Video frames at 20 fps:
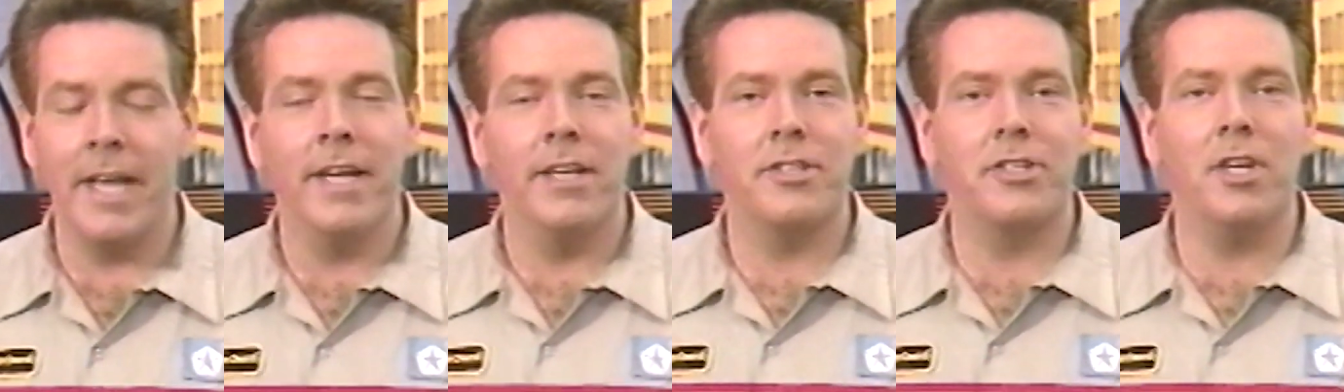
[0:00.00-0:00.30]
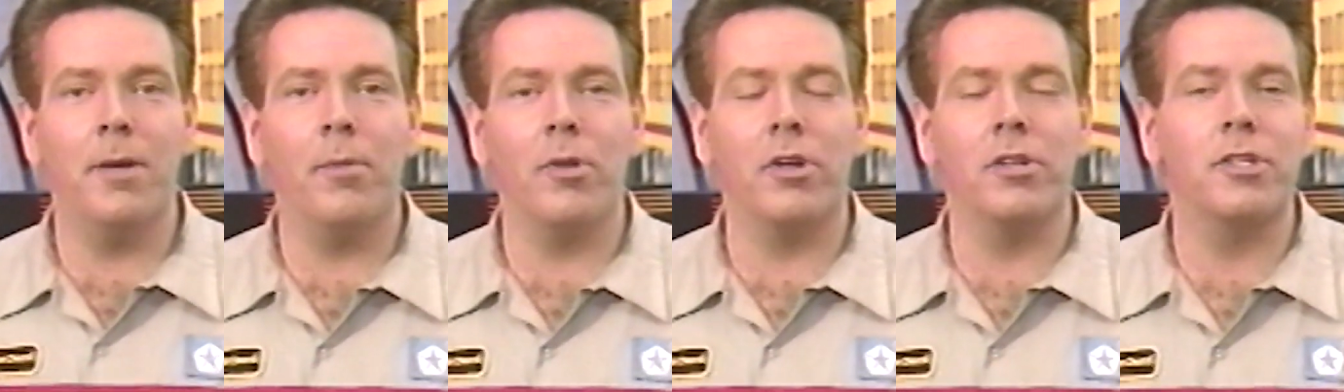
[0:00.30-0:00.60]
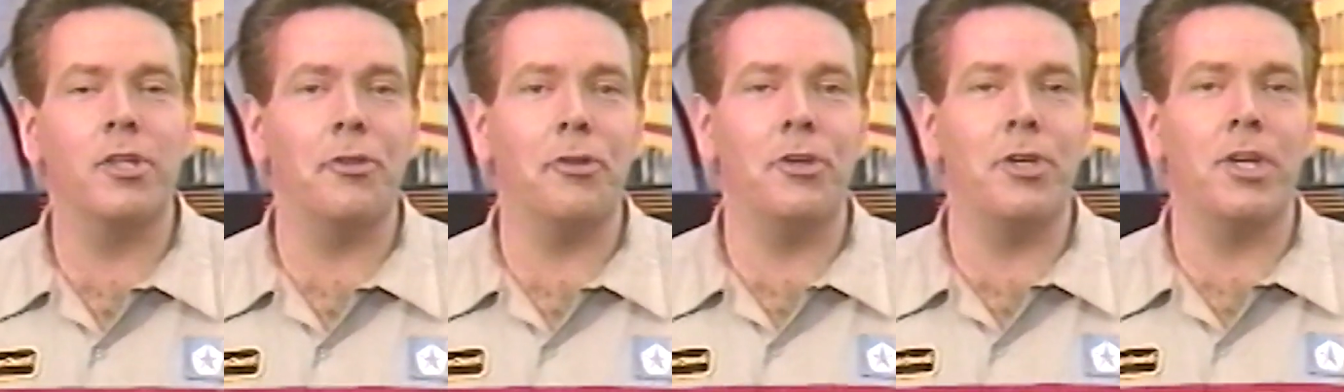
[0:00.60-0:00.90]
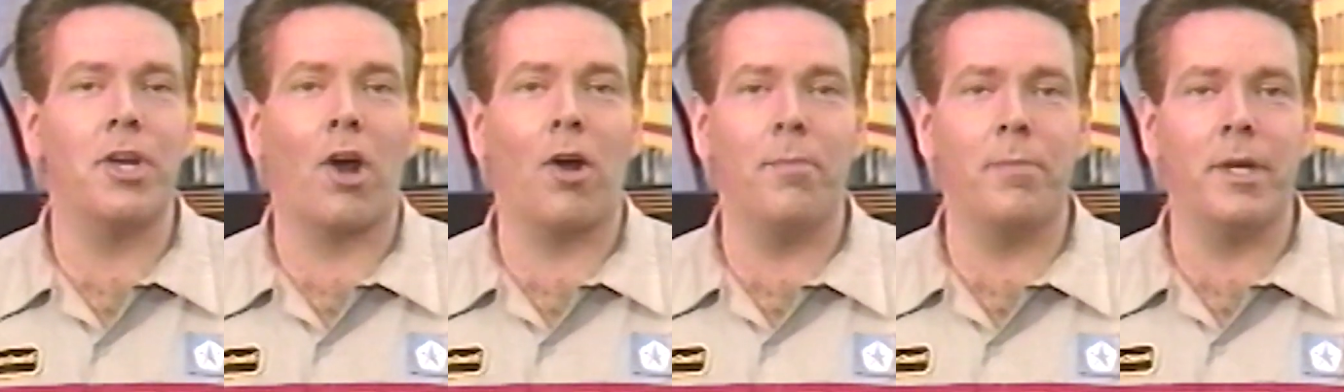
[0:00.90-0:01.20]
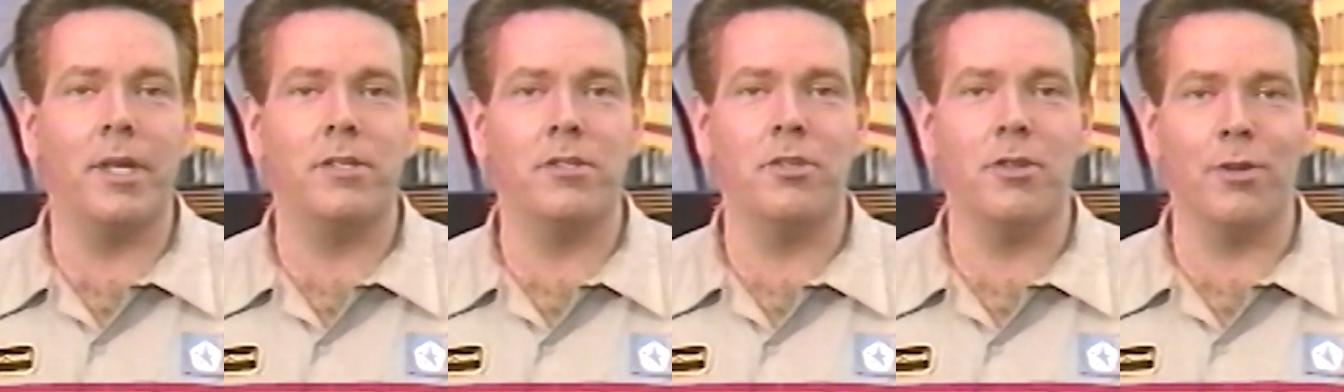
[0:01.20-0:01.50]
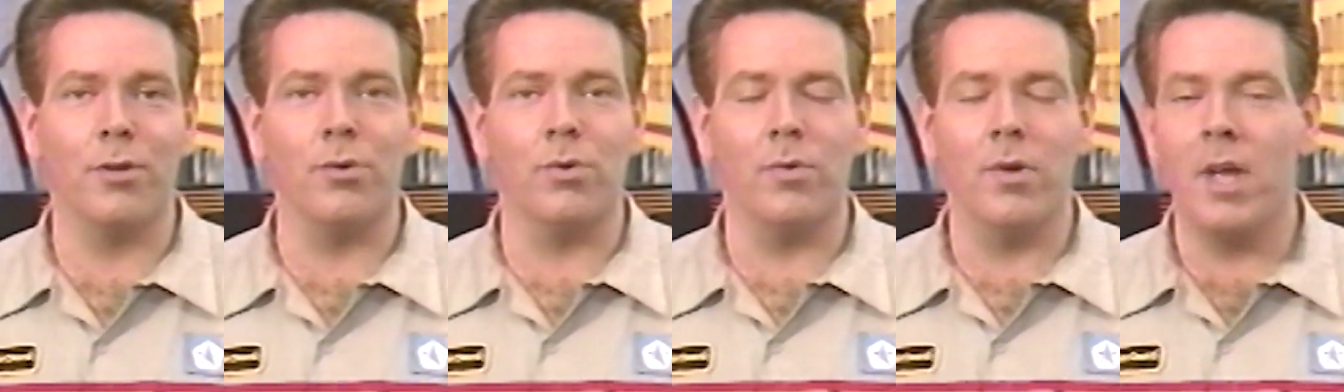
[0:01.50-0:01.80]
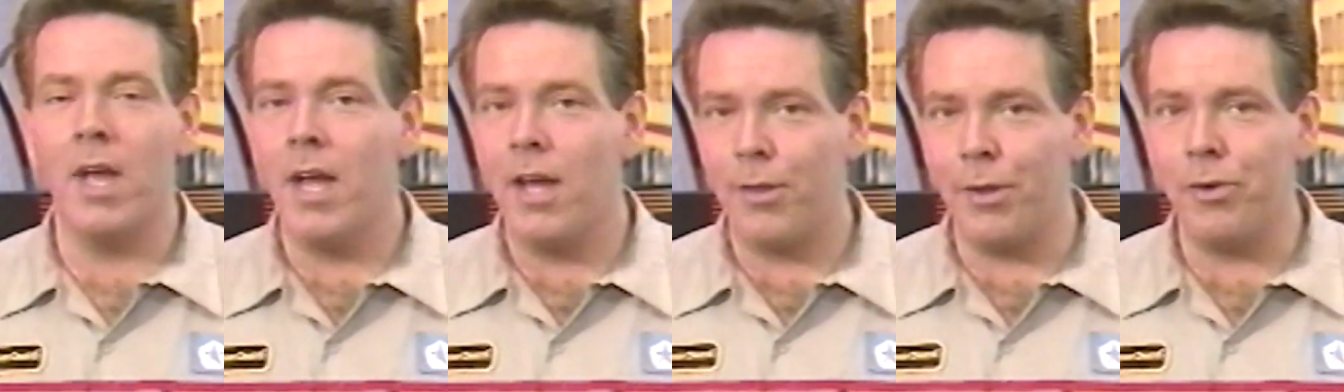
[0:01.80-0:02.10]
Similar to the DRB II,
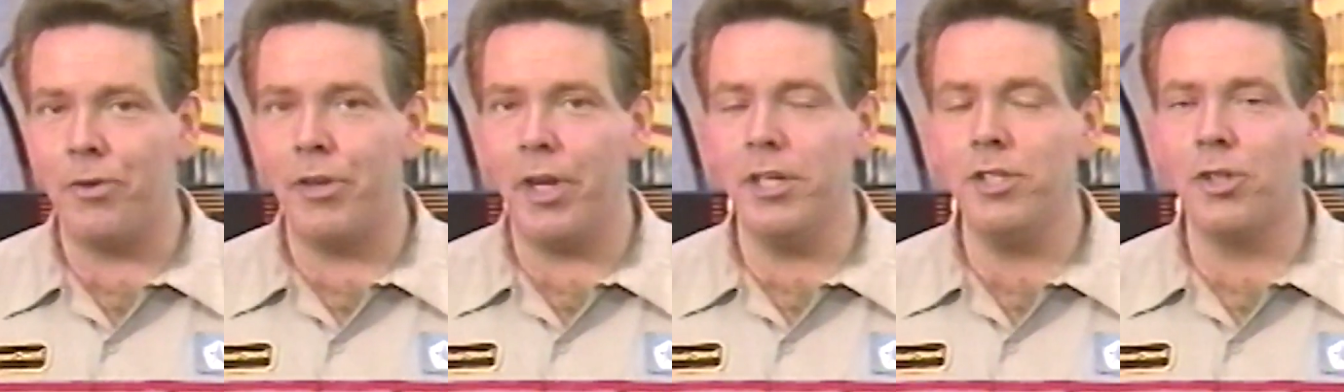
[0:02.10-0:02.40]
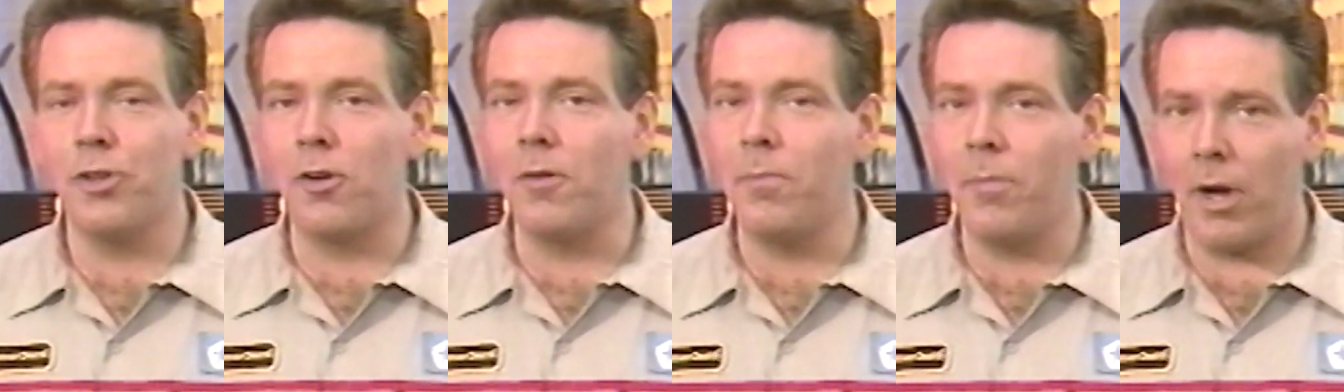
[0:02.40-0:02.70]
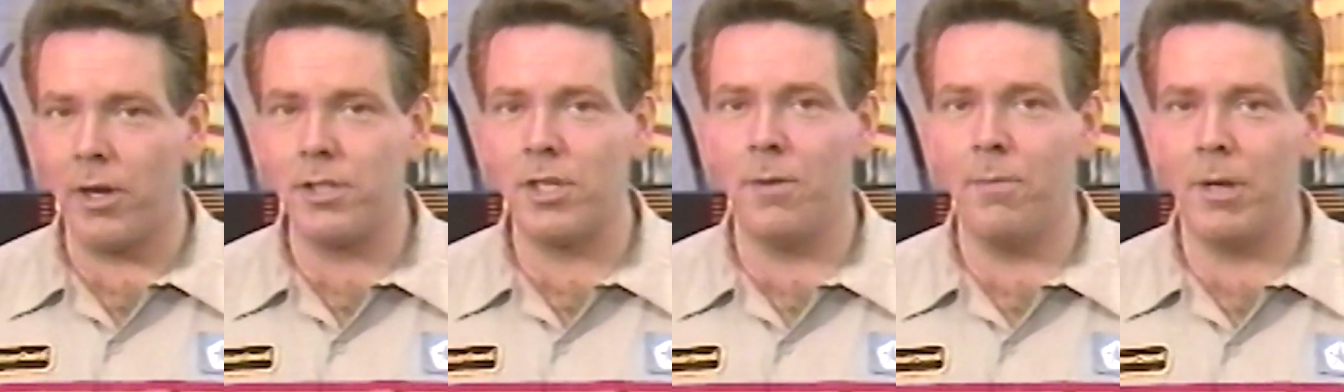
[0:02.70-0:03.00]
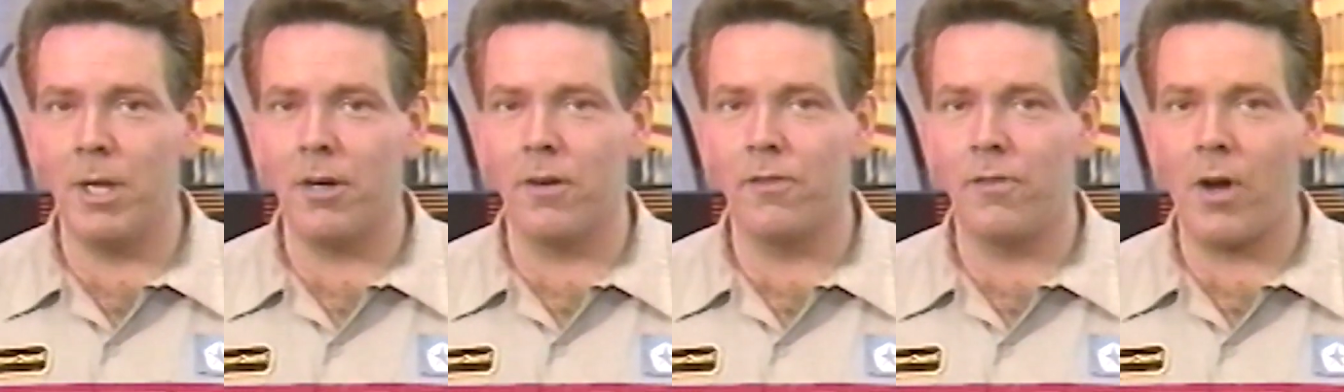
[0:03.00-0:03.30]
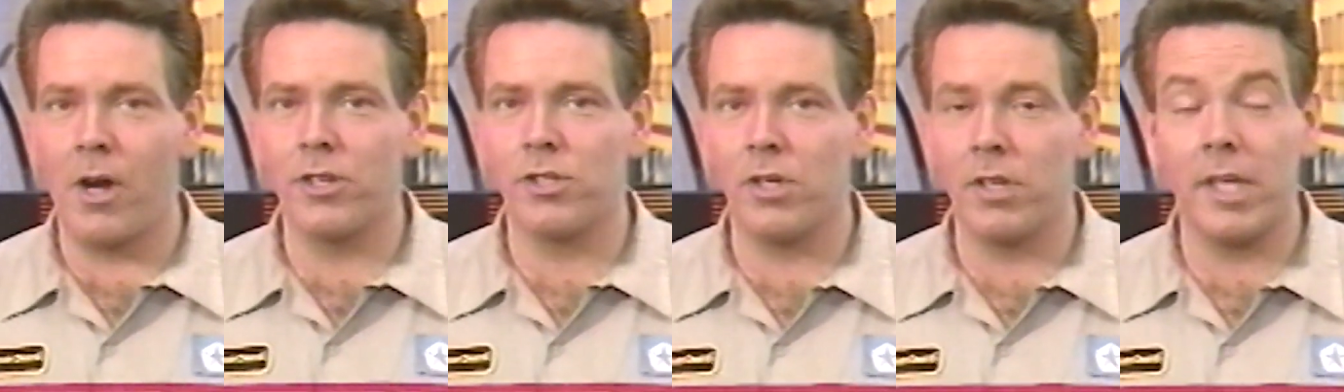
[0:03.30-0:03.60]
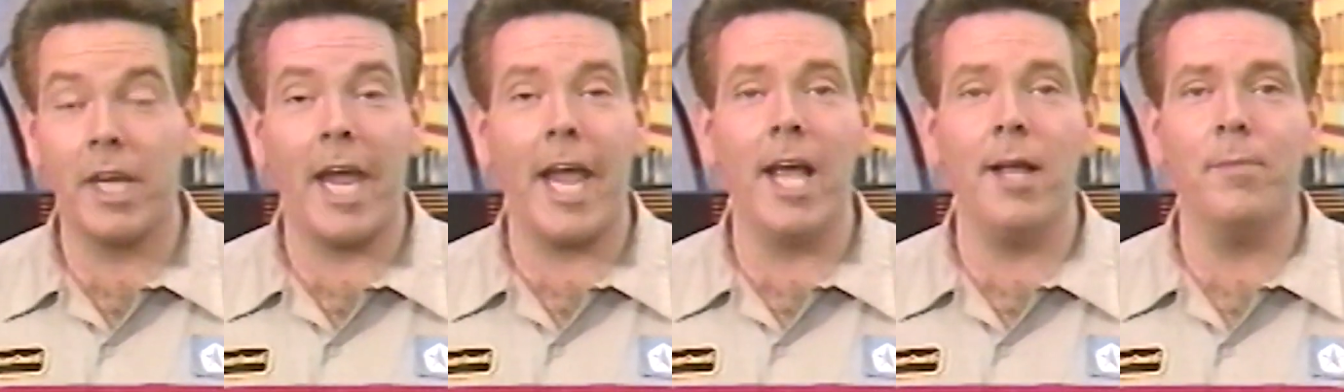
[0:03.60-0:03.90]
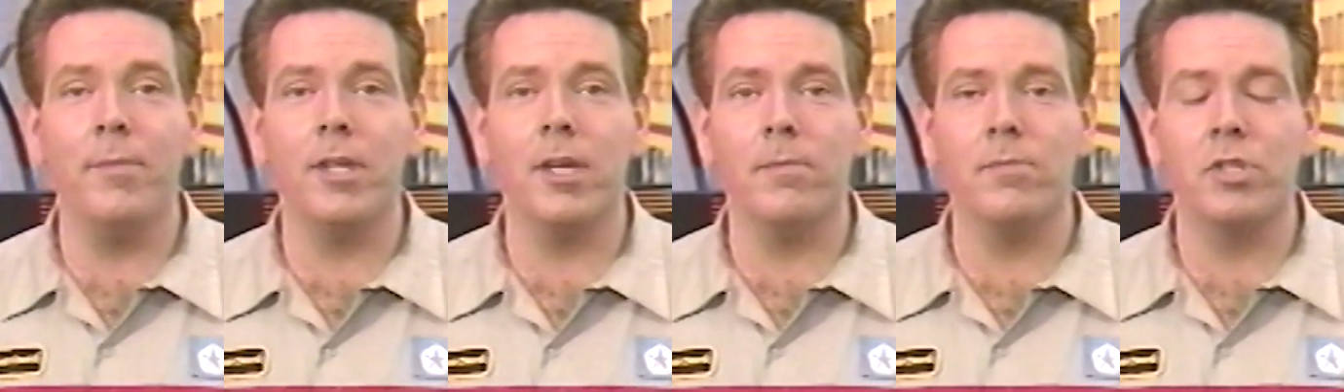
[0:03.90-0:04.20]
the digital multimeter function can
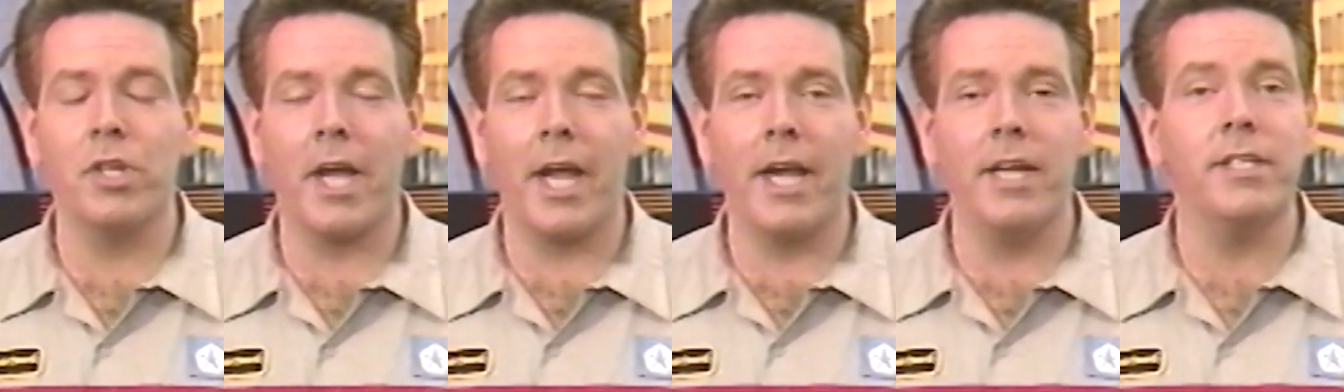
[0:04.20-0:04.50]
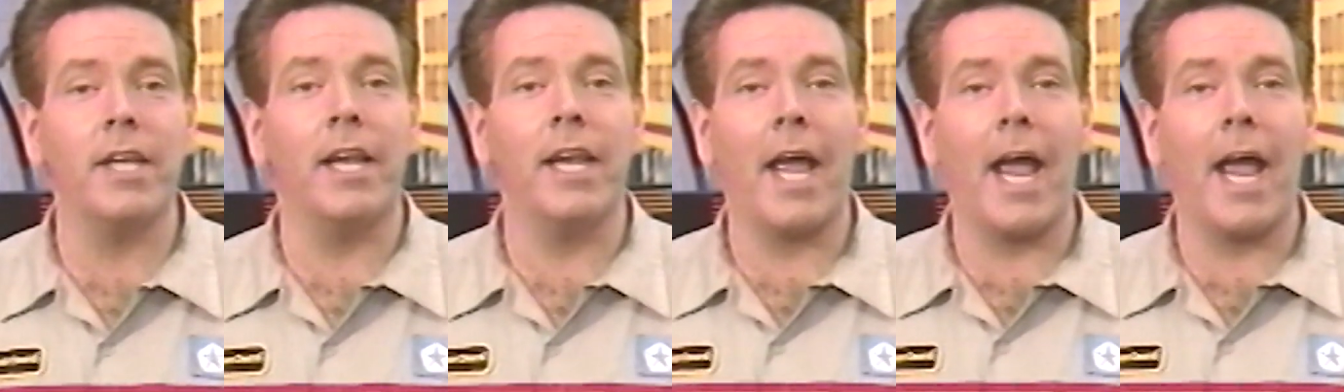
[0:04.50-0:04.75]
be obtained at